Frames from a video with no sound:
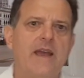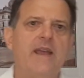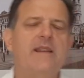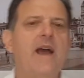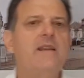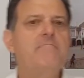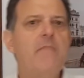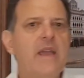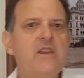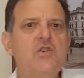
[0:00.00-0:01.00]
and
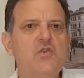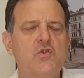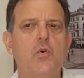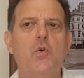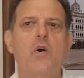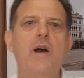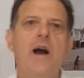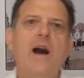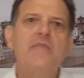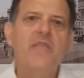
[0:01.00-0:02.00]
making sure
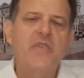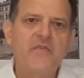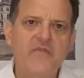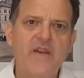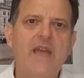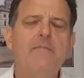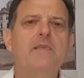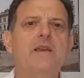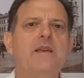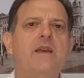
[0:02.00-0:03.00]
that the
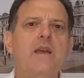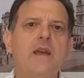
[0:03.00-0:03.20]
family